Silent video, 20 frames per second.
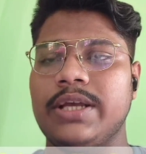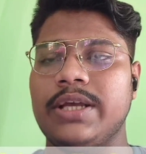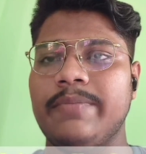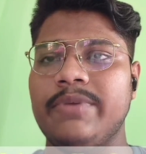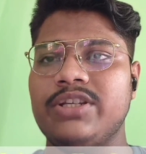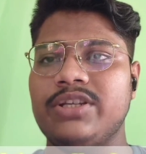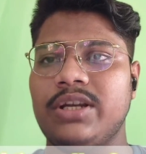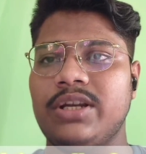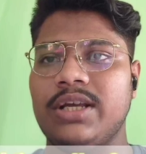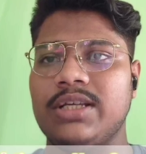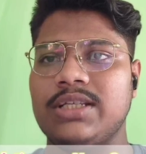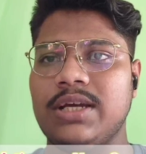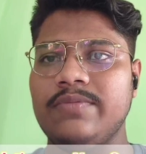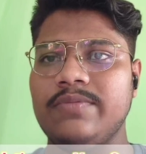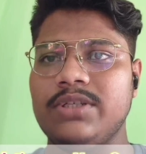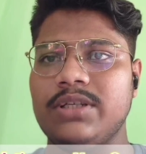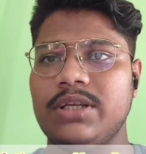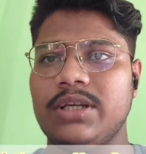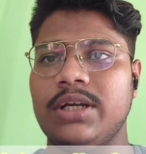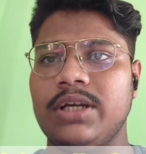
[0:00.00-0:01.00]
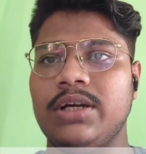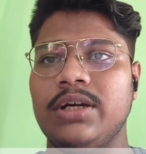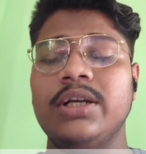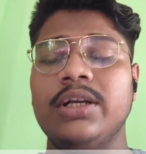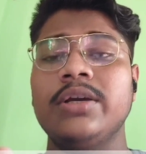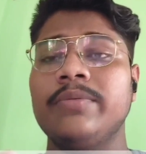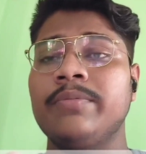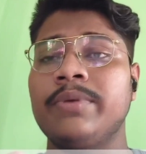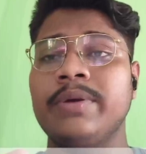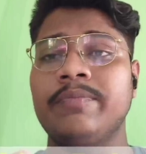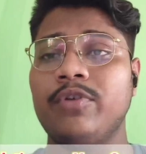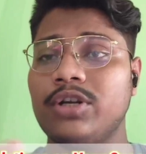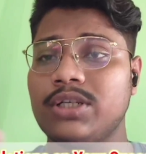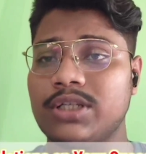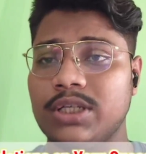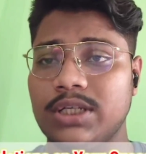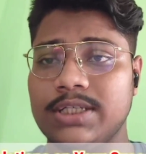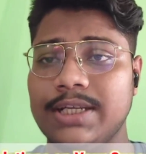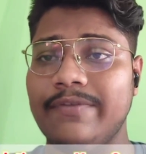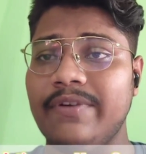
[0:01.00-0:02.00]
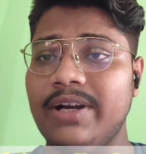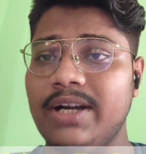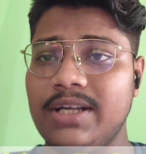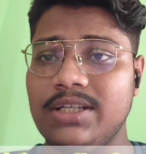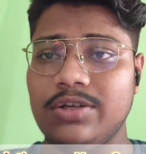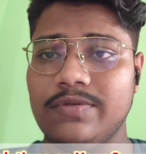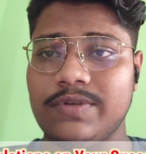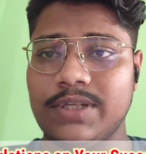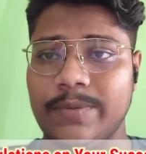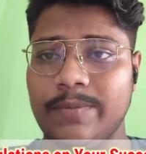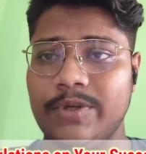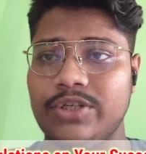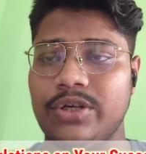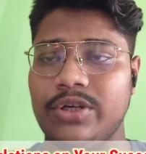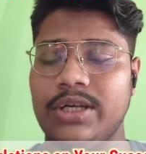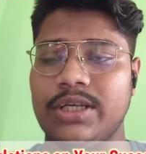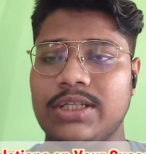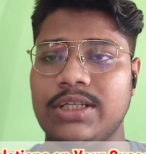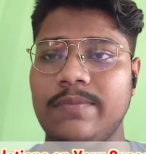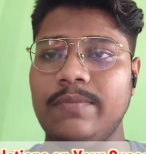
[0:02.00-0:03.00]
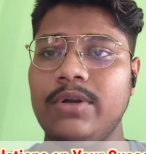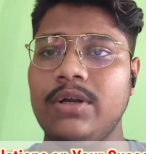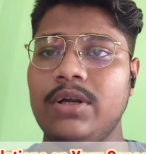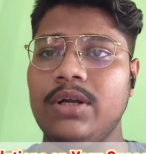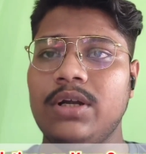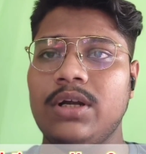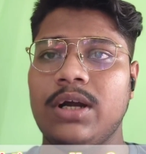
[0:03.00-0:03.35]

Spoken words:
semester exams, before 7 days of semester exam,